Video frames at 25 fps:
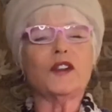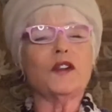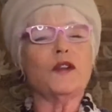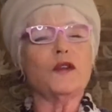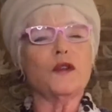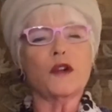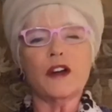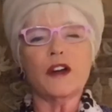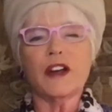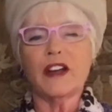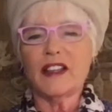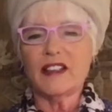
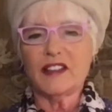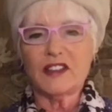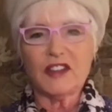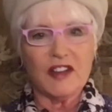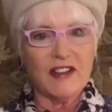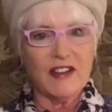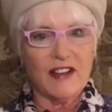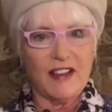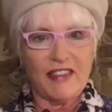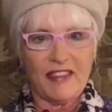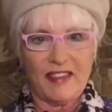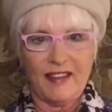or it is
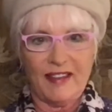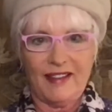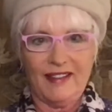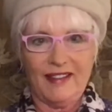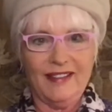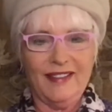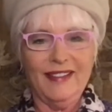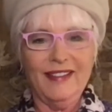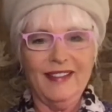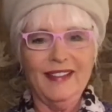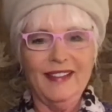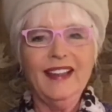nothing,
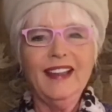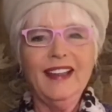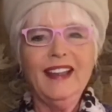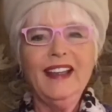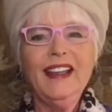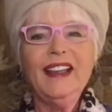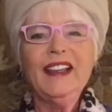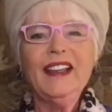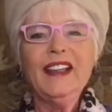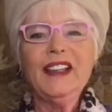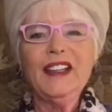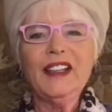
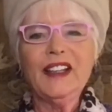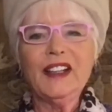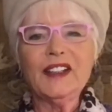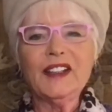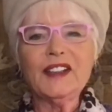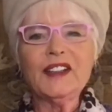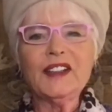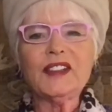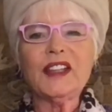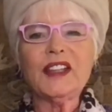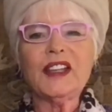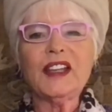it
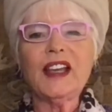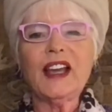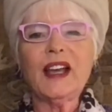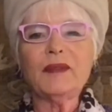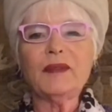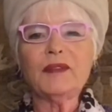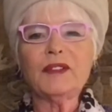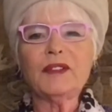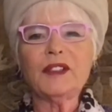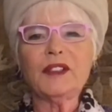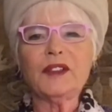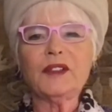is the
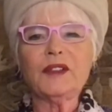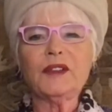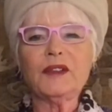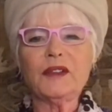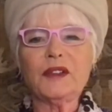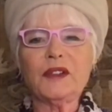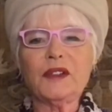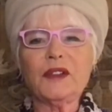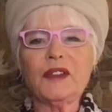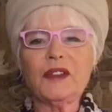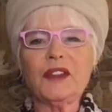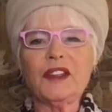absolute
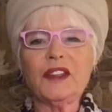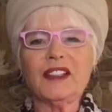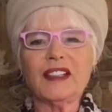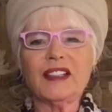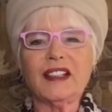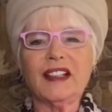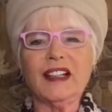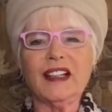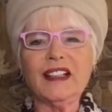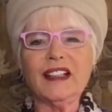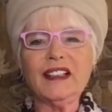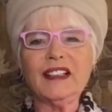truth,
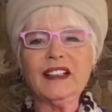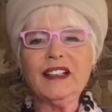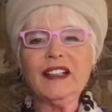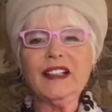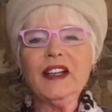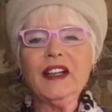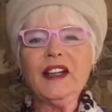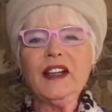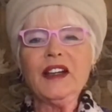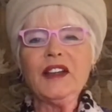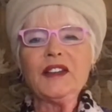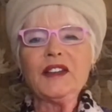isn't it?
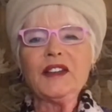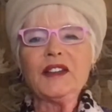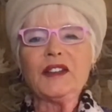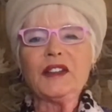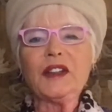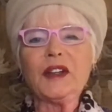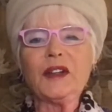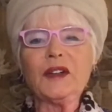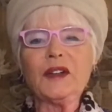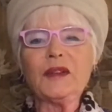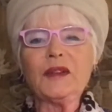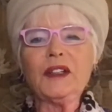
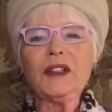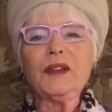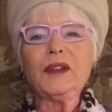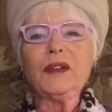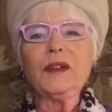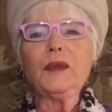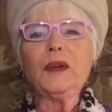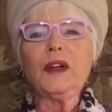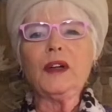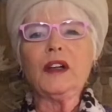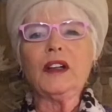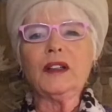So we
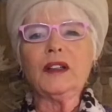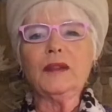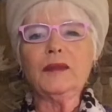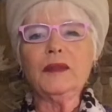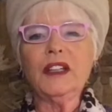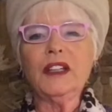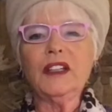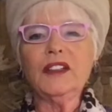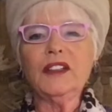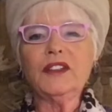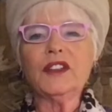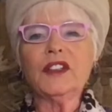welcome
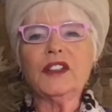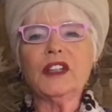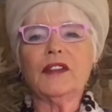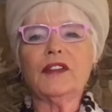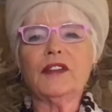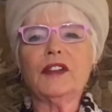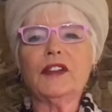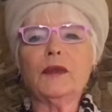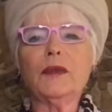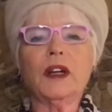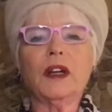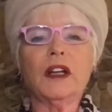each and
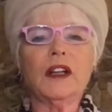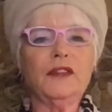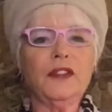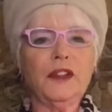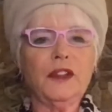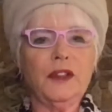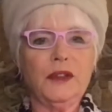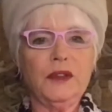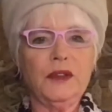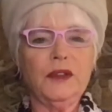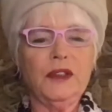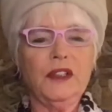every one of
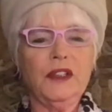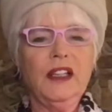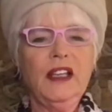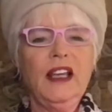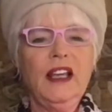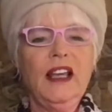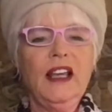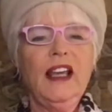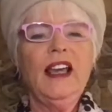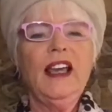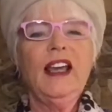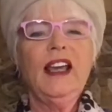you,
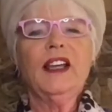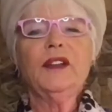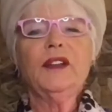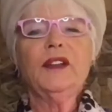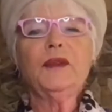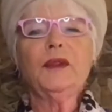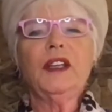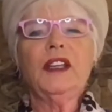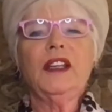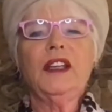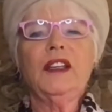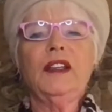and
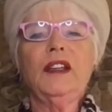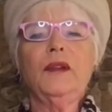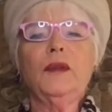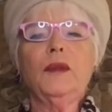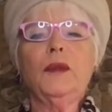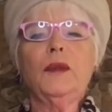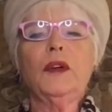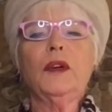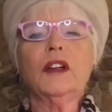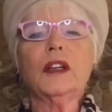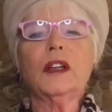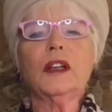we
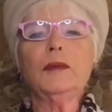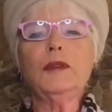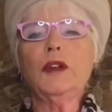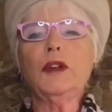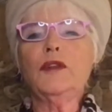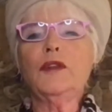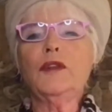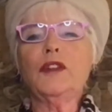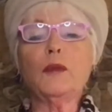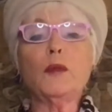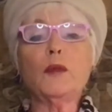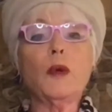welcome you
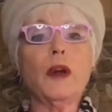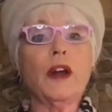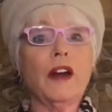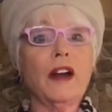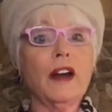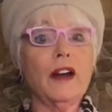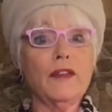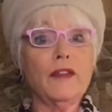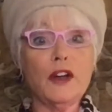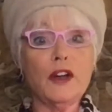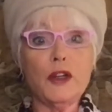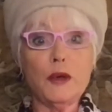from
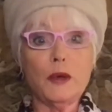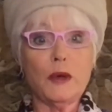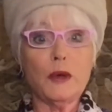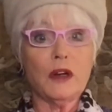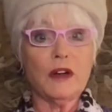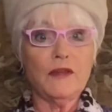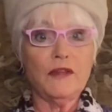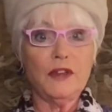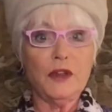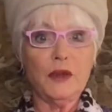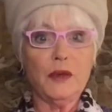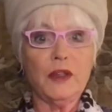wherever you
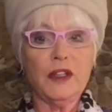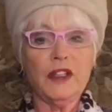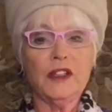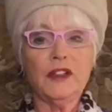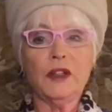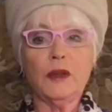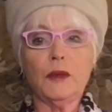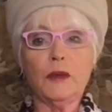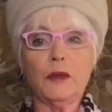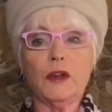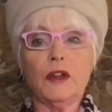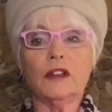are viewing in
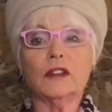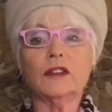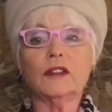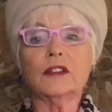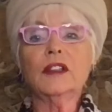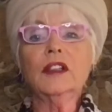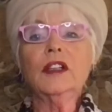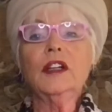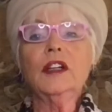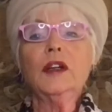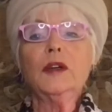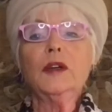the world.
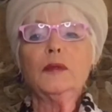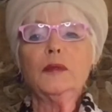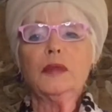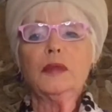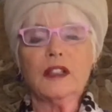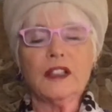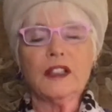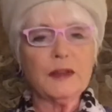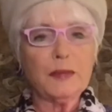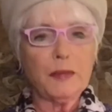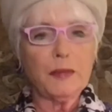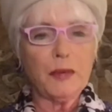
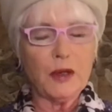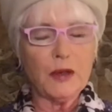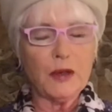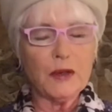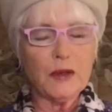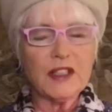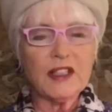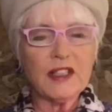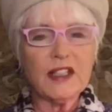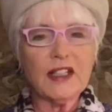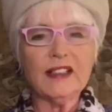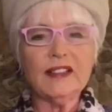Please
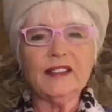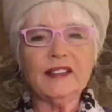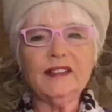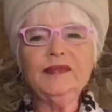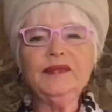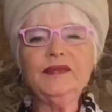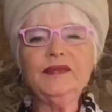post it